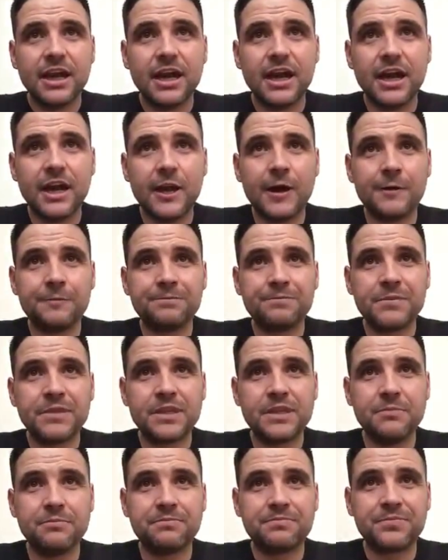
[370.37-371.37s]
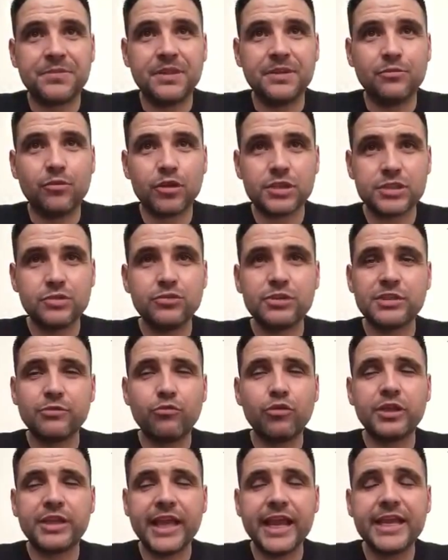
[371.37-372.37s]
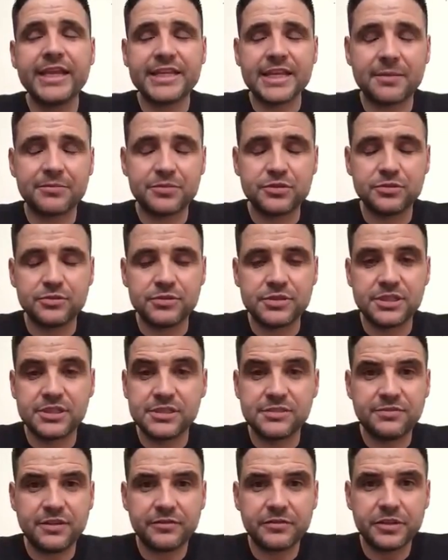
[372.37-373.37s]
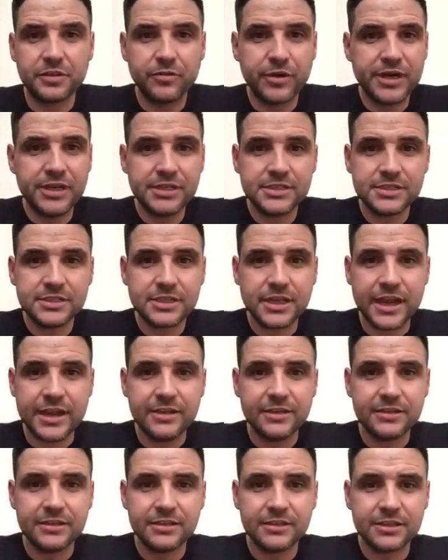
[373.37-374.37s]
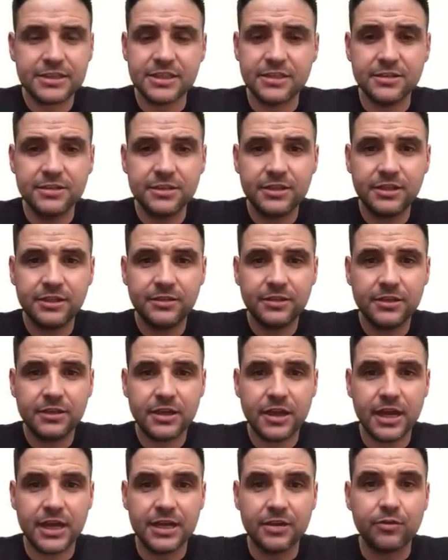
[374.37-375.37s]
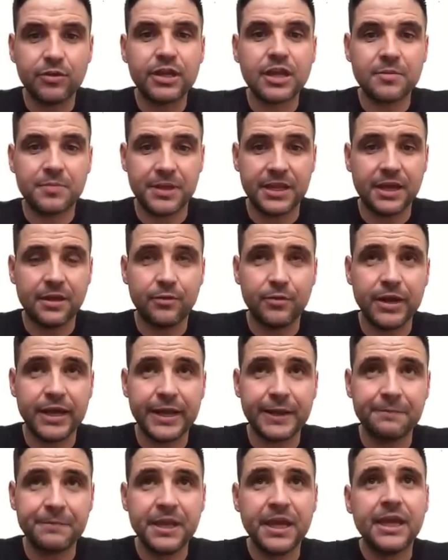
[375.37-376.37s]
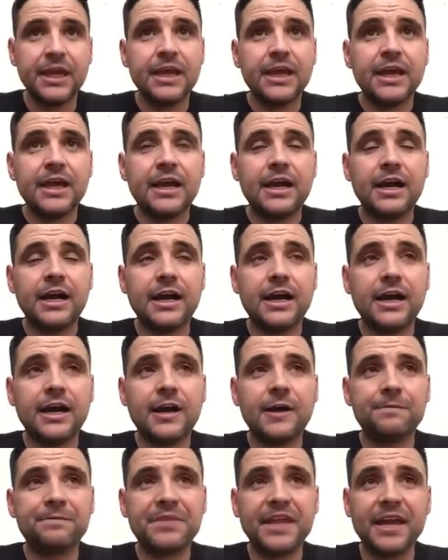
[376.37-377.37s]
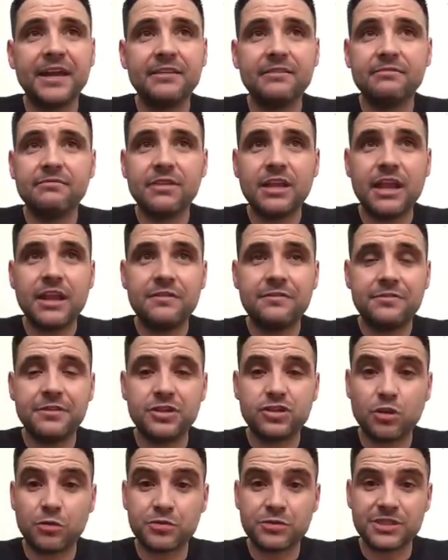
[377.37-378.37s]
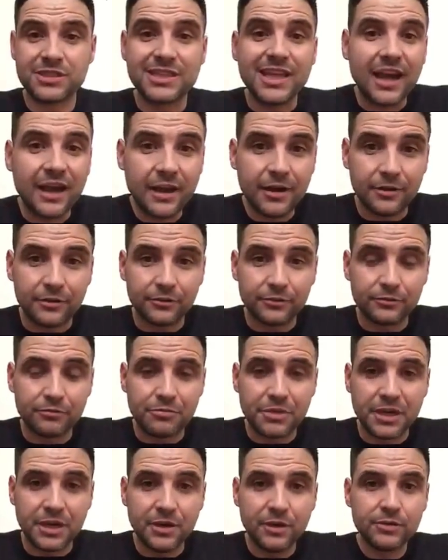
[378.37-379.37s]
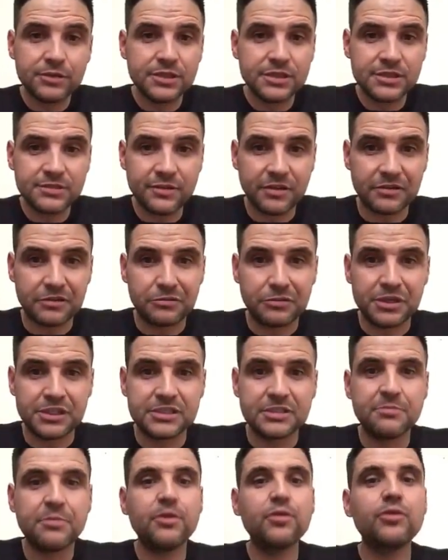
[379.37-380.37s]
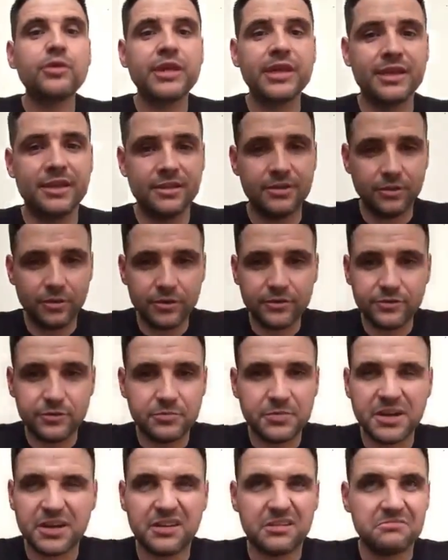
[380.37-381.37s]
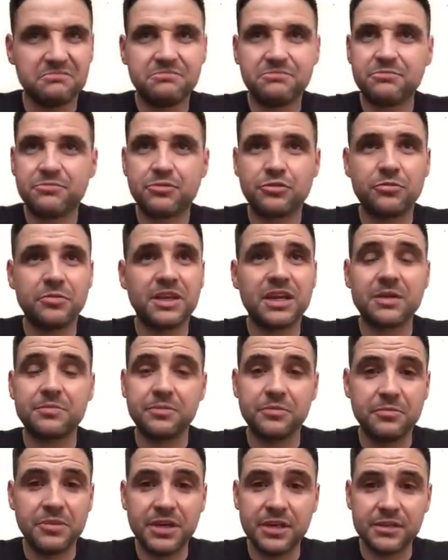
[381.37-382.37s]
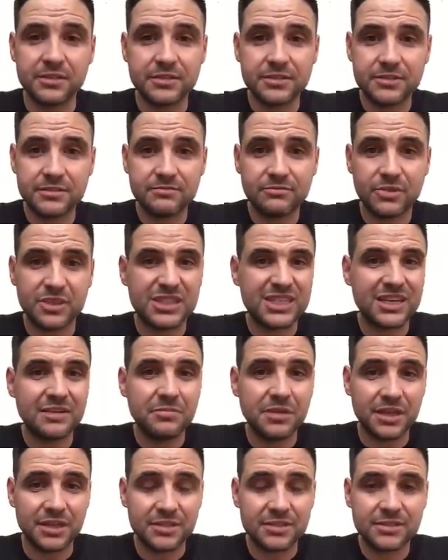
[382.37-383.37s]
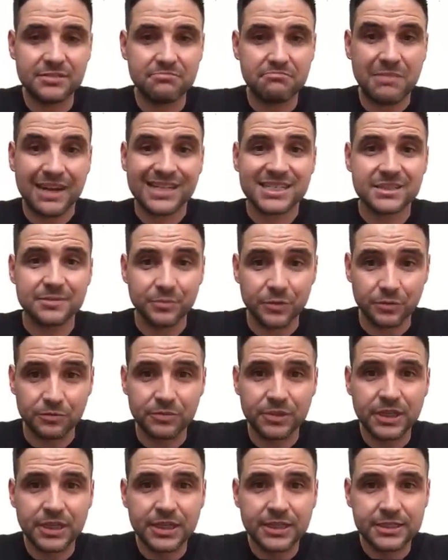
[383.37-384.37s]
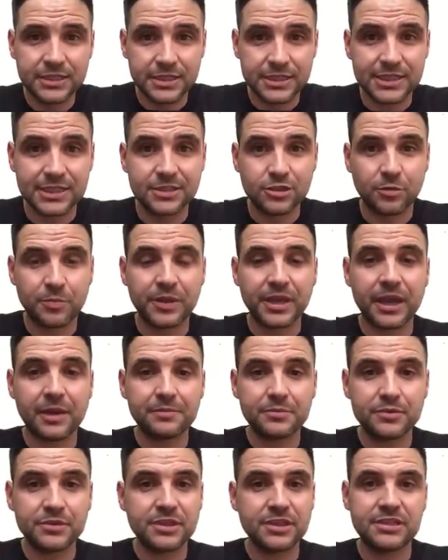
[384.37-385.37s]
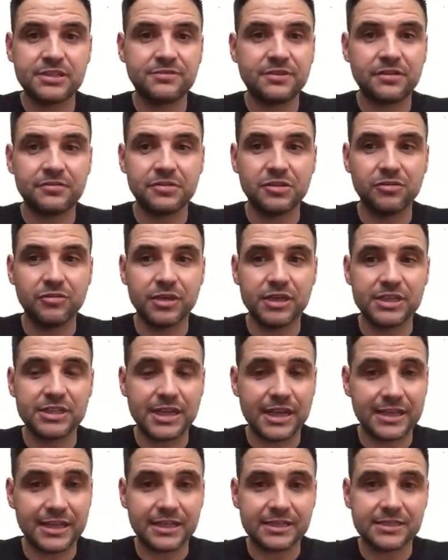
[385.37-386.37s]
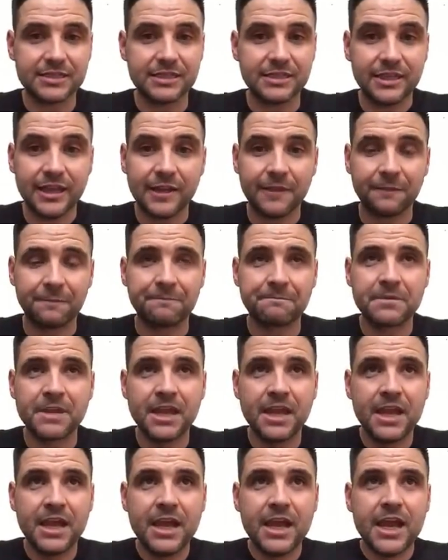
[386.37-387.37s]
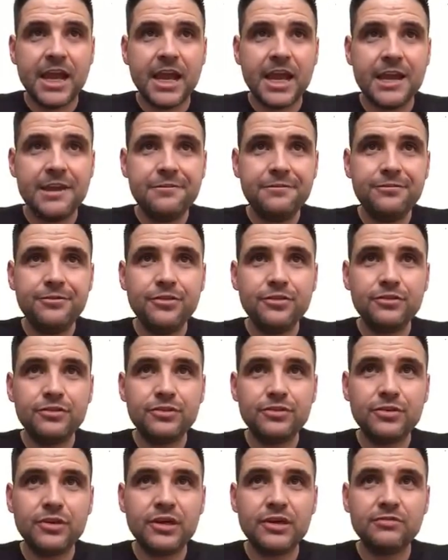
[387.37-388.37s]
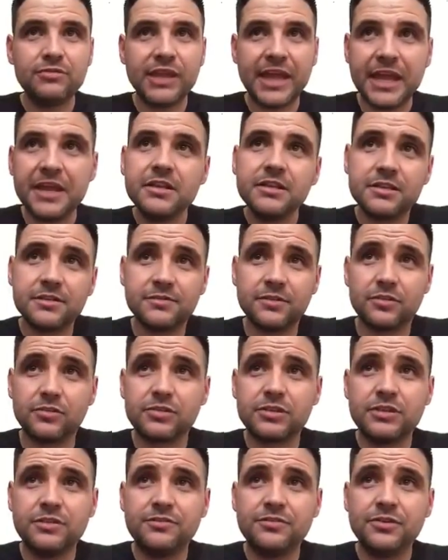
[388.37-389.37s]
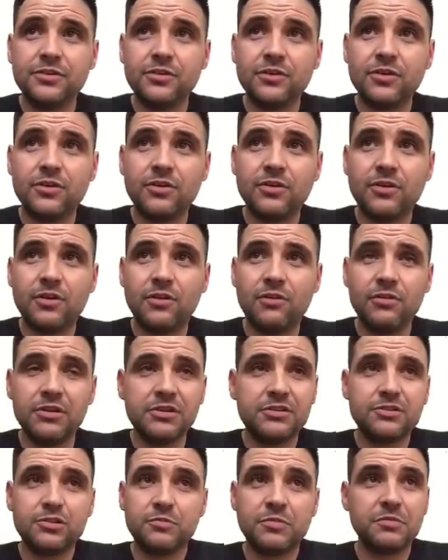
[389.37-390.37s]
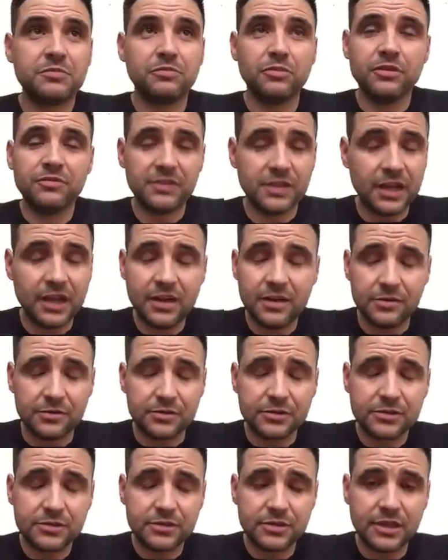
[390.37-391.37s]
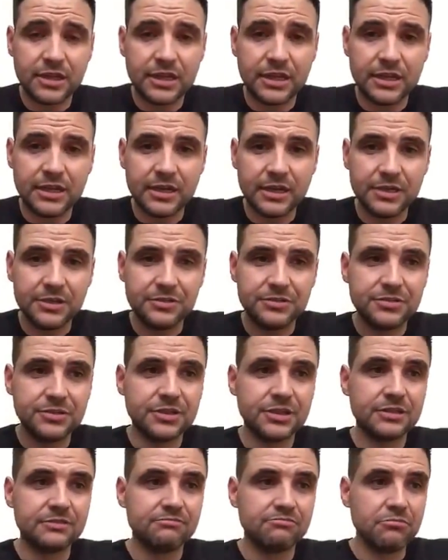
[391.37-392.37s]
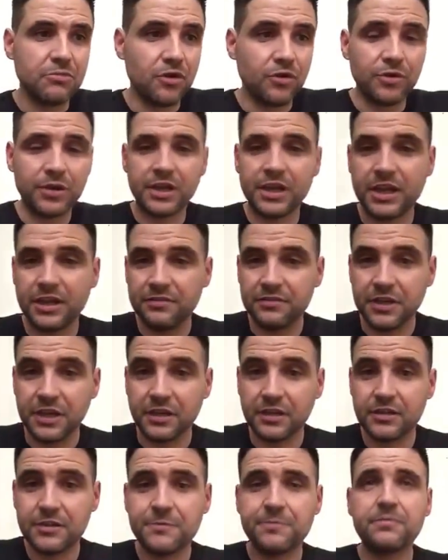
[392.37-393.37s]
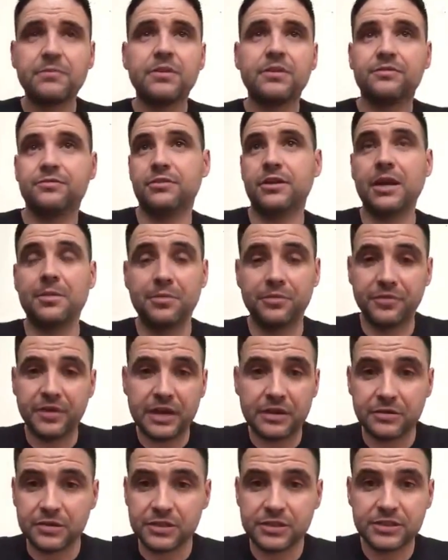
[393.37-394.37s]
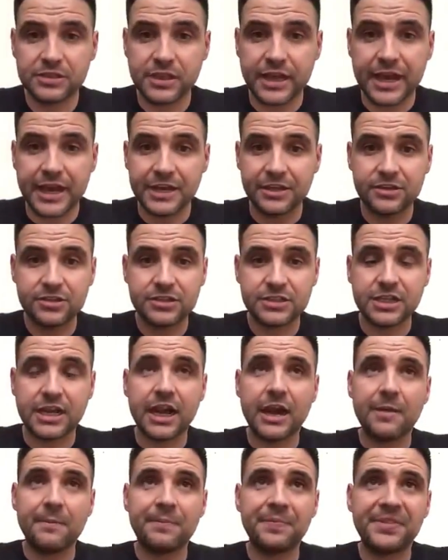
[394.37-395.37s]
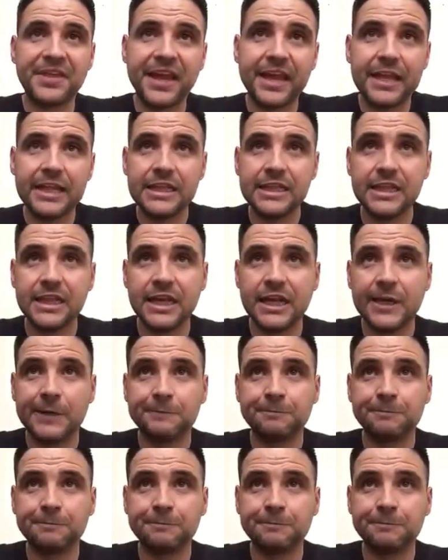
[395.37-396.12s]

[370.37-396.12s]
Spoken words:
the water would heat up to 65 degrees in the cylinder, and it will keep it that way. Then if it drops down below 65 degrees, the boiler will kick in only for about probably a couple of minutes, 10 minutes maximum, just to top it up to 65 degrees, and that's it, done. If you do an intervals, if you're only 2 people living in a house and you're doing morning, evening for a couple of hours each time, then